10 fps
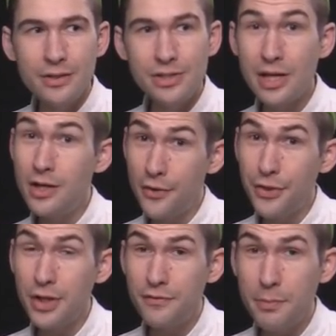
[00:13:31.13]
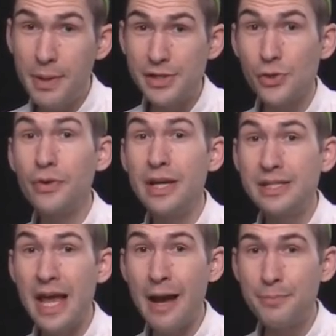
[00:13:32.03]
to say nothing of the bezel,
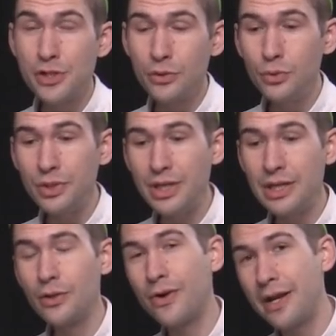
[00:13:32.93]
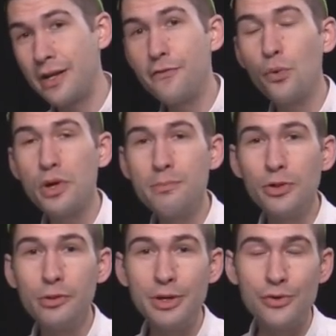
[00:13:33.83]
is absolutely killer, and at
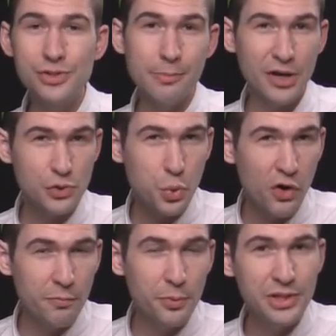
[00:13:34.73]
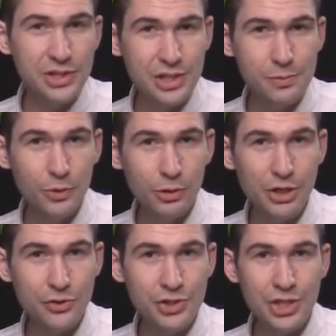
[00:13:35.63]
40mm and about
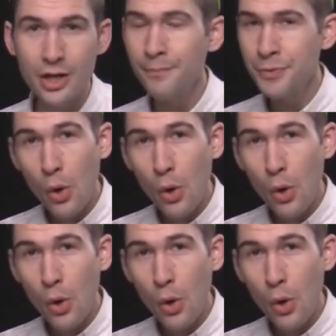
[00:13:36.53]
12.6mm thick,